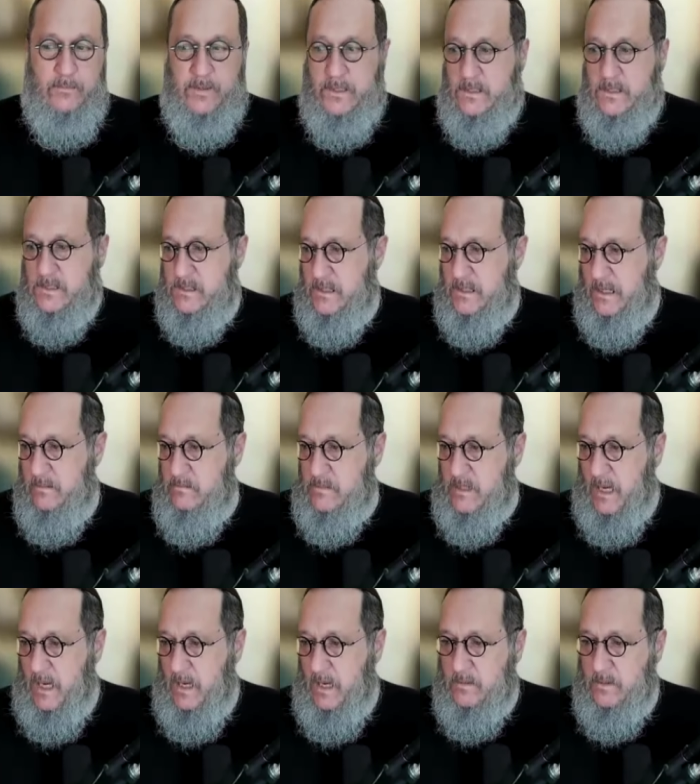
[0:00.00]
But at the same
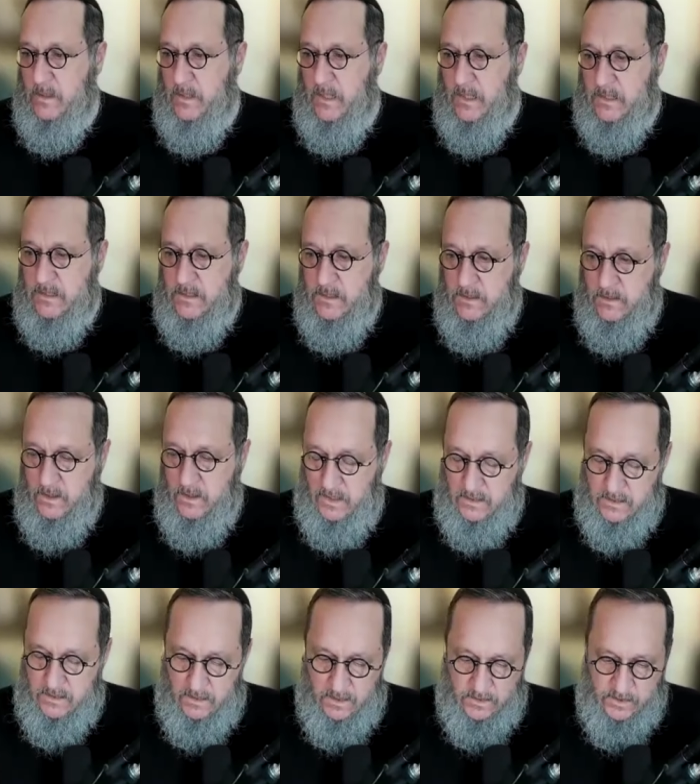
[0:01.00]
time, in
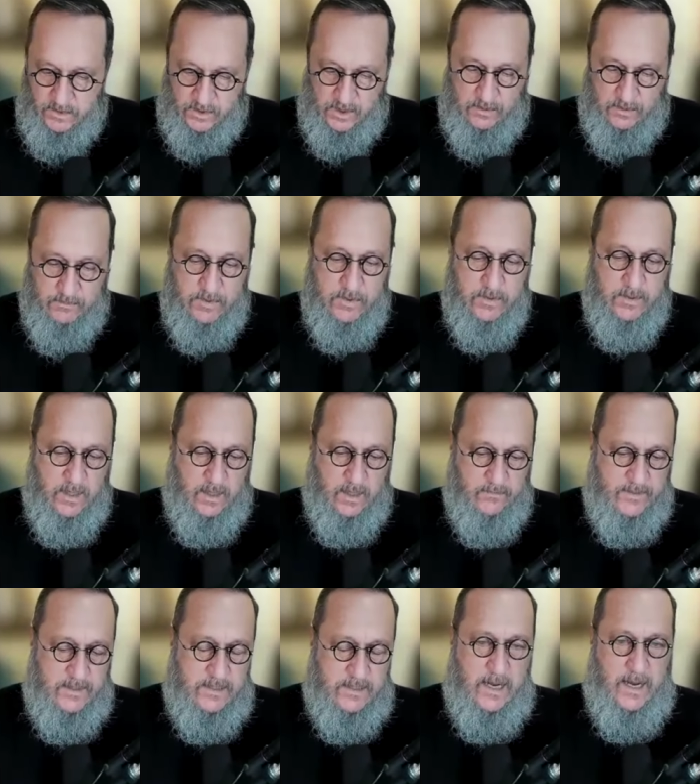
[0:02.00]
in Hashem's
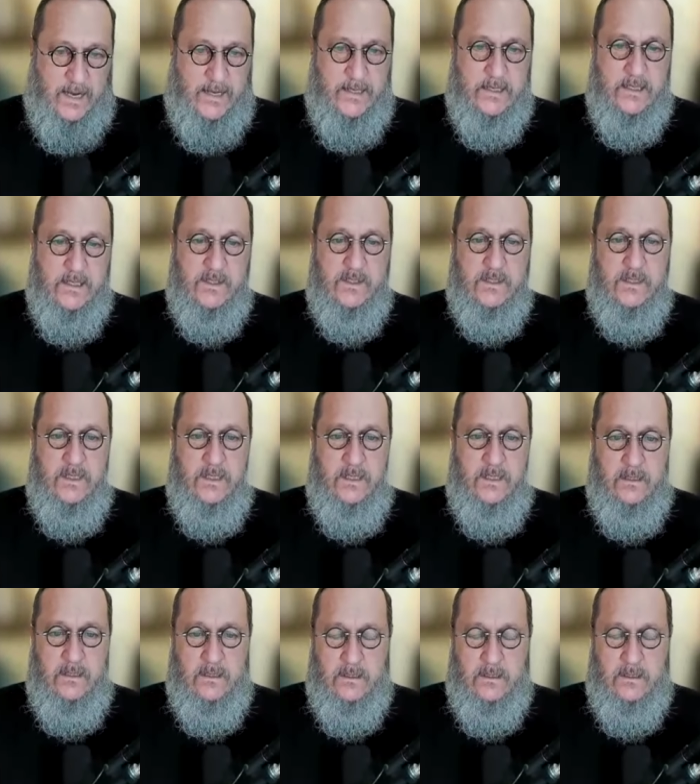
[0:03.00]
loving kindness, he